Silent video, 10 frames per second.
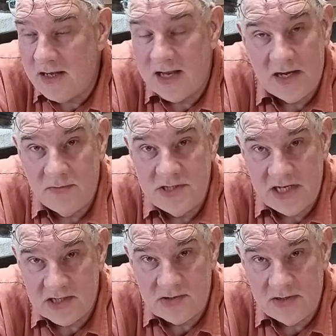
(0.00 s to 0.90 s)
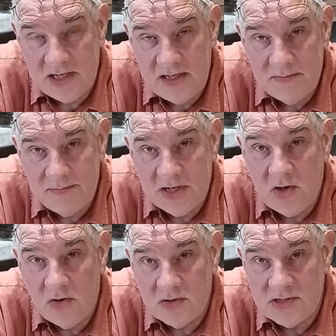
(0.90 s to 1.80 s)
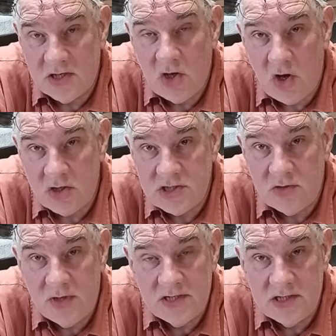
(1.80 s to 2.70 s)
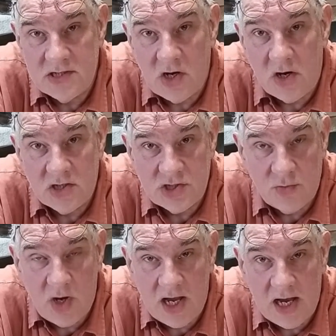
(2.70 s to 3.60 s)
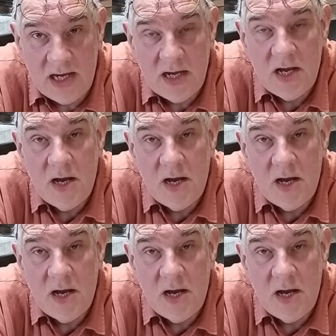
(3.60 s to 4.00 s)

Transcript: like it was yesterday because the consequences are so high.